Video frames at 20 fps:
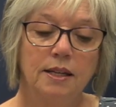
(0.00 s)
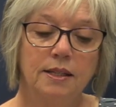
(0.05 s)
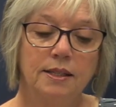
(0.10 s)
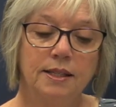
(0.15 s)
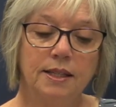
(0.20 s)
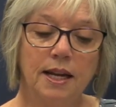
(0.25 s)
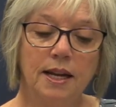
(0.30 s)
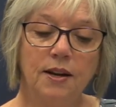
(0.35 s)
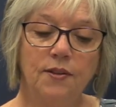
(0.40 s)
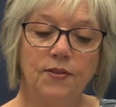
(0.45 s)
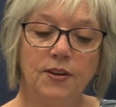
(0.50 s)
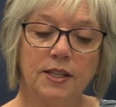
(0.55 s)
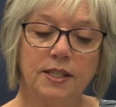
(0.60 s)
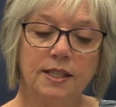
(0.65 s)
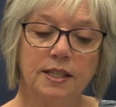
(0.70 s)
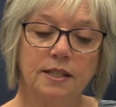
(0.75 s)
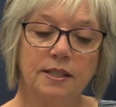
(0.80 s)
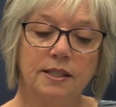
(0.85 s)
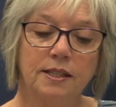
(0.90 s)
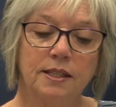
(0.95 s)

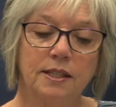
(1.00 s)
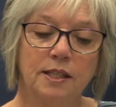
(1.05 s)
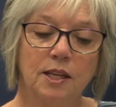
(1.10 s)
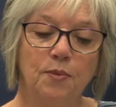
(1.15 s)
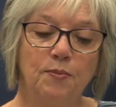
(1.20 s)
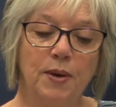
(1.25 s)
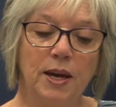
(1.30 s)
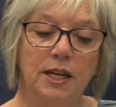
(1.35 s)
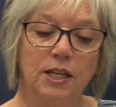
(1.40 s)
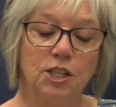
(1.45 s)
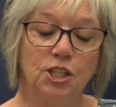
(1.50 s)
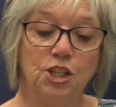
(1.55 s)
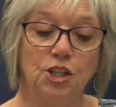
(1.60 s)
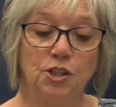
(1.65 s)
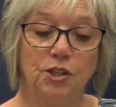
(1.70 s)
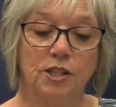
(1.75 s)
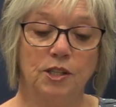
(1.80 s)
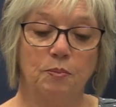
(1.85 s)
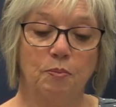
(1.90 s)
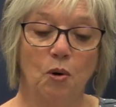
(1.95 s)
Cenovus is committed
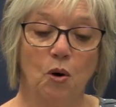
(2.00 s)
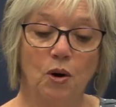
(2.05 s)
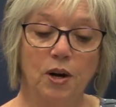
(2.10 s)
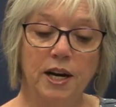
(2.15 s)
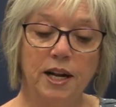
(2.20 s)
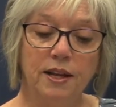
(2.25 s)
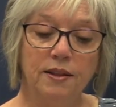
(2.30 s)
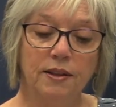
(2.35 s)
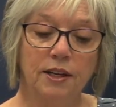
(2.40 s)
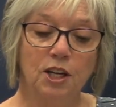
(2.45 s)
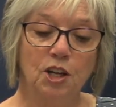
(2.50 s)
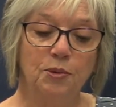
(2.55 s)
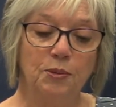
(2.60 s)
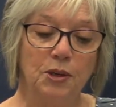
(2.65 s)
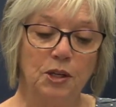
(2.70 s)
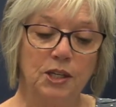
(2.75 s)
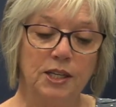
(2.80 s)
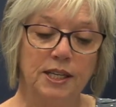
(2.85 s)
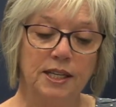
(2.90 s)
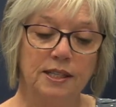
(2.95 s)
to supporting the
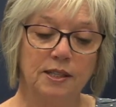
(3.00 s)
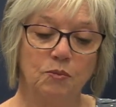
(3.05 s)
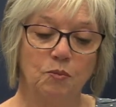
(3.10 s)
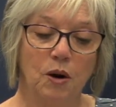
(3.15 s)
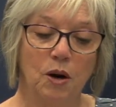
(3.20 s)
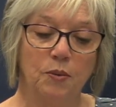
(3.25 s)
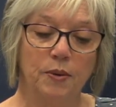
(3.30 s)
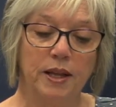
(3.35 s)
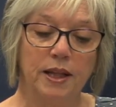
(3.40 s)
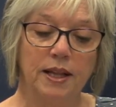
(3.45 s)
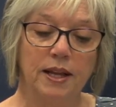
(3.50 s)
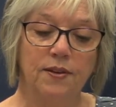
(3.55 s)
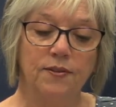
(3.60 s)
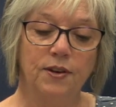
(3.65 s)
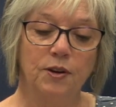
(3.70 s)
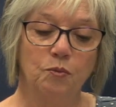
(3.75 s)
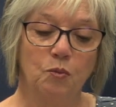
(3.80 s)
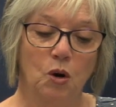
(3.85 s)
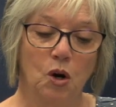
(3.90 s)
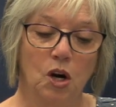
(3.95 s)
communities where we live
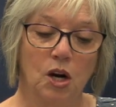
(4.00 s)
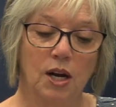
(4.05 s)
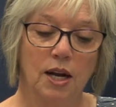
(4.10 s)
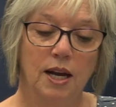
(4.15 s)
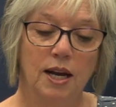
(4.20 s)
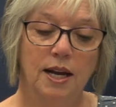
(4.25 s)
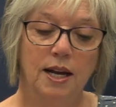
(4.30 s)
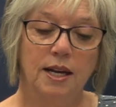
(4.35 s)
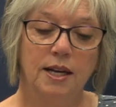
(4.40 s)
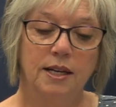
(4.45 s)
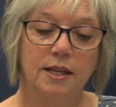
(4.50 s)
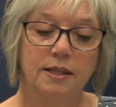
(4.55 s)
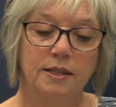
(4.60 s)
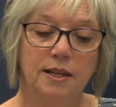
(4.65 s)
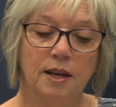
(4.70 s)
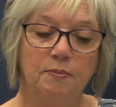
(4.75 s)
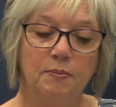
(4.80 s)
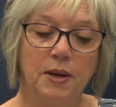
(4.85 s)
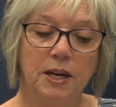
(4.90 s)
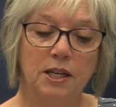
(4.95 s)
and work,
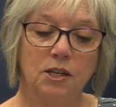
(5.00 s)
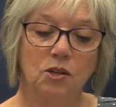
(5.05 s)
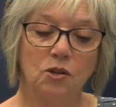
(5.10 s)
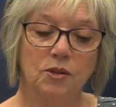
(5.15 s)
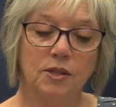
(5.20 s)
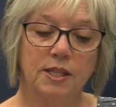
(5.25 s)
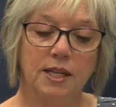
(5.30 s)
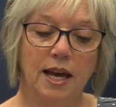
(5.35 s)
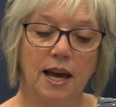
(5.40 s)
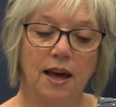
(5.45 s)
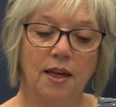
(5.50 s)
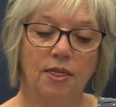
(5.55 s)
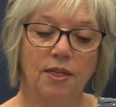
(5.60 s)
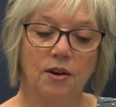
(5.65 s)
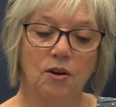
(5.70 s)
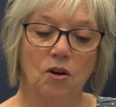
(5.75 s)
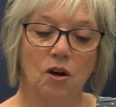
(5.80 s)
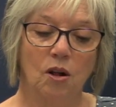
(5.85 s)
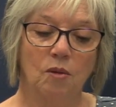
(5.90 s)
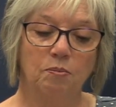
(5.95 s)
said Minnedosa
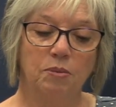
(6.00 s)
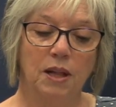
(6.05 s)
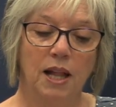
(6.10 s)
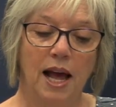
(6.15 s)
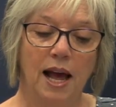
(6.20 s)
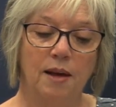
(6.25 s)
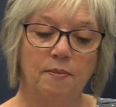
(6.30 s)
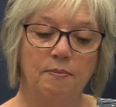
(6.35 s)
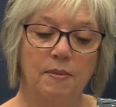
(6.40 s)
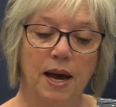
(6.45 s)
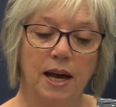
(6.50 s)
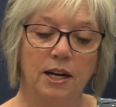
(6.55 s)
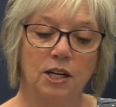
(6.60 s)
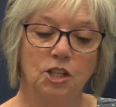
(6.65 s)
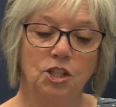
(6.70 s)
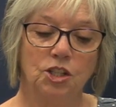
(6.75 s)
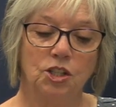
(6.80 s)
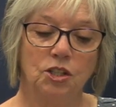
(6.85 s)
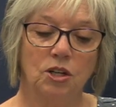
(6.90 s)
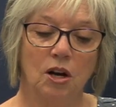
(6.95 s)
Ethanol Plant
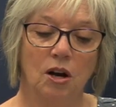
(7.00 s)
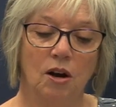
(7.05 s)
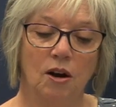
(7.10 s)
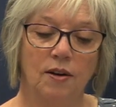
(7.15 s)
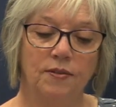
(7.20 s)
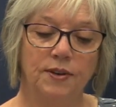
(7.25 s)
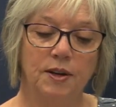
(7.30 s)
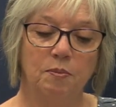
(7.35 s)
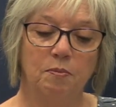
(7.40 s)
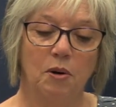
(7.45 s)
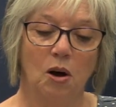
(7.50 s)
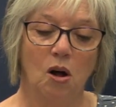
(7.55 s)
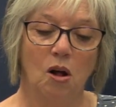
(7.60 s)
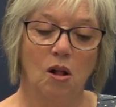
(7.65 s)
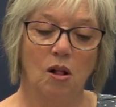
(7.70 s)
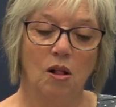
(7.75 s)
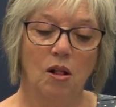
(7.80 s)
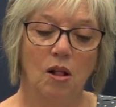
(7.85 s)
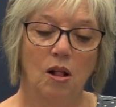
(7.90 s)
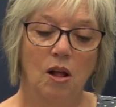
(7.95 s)
Manager Avi
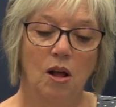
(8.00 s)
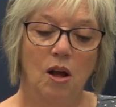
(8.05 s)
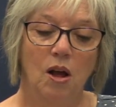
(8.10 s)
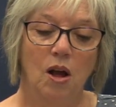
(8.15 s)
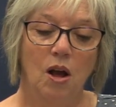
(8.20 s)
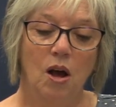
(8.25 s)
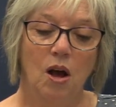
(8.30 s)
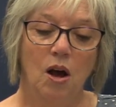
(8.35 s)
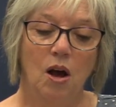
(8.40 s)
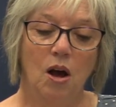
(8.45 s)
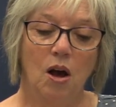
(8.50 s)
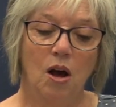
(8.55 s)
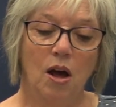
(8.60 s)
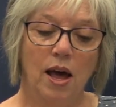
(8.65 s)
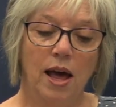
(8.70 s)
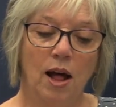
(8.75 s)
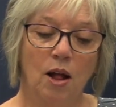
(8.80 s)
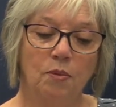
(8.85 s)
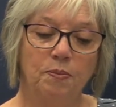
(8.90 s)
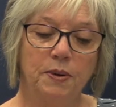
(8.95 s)
Ball,
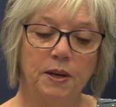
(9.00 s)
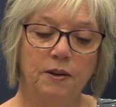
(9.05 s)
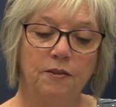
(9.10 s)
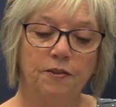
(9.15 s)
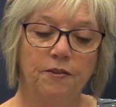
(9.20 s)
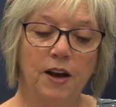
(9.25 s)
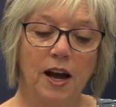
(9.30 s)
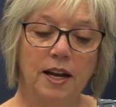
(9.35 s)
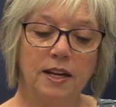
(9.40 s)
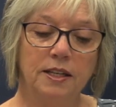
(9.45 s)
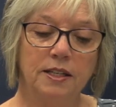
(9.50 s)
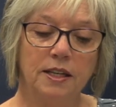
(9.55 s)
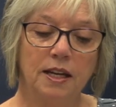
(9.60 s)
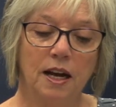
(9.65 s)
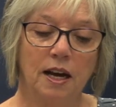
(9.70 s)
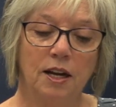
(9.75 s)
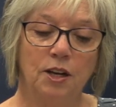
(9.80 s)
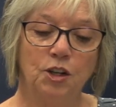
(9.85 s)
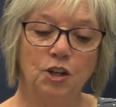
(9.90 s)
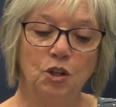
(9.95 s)
helping fund
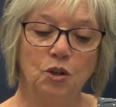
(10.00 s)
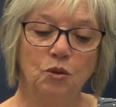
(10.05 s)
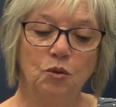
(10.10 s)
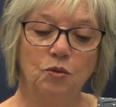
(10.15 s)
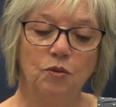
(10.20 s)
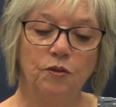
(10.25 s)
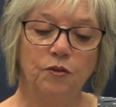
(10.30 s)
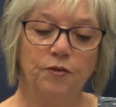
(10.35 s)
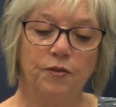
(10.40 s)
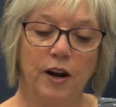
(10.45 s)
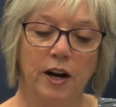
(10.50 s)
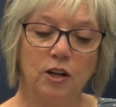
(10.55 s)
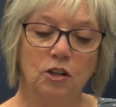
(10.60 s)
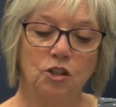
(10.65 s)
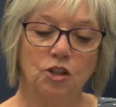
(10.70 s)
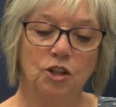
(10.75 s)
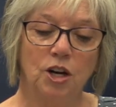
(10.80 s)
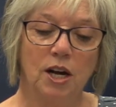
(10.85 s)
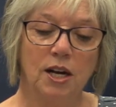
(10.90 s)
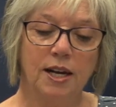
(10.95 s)
a new fire
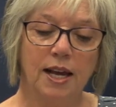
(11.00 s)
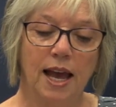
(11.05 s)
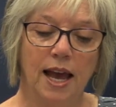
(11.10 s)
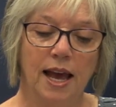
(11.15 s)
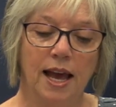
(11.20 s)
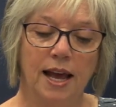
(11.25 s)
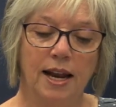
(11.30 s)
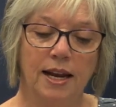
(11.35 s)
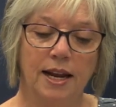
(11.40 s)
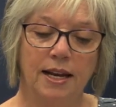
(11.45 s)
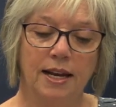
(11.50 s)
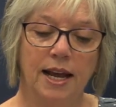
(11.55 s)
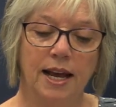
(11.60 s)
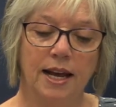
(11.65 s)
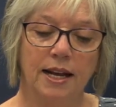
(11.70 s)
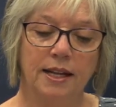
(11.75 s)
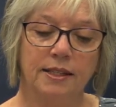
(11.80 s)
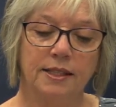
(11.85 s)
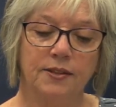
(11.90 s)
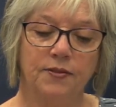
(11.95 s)
truck and
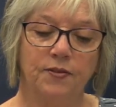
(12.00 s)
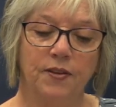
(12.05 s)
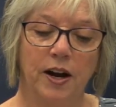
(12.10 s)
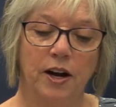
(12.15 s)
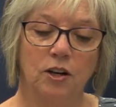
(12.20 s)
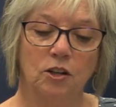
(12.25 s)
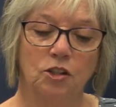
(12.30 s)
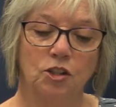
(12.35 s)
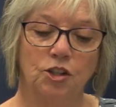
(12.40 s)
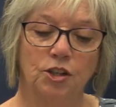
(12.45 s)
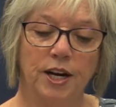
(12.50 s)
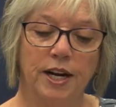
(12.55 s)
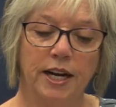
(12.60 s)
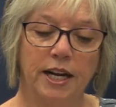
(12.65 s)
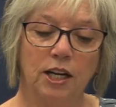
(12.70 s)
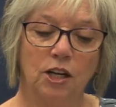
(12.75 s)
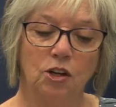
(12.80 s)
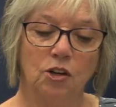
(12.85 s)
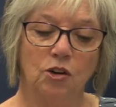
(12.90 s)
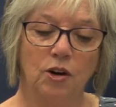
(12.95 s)
enhance fire
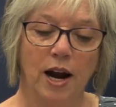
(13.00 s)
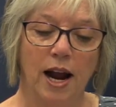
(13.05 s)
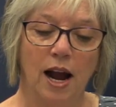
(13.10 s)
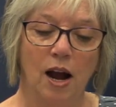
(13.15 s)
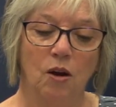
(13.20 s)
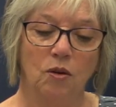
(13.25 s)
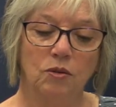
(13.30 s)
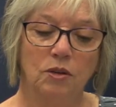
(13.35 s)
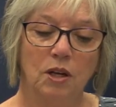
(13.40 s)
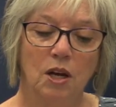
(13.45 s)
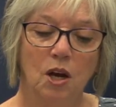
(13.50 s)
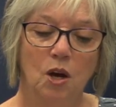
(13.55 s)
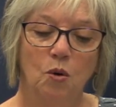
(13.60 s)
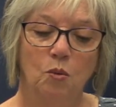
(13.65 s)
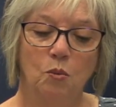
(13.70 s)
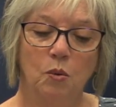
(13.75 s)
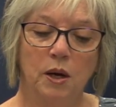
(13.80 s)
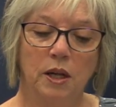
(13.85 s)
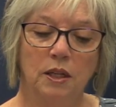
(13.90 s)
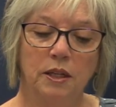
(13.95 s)
training ground
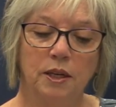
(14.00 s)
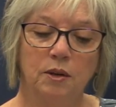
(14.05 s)
will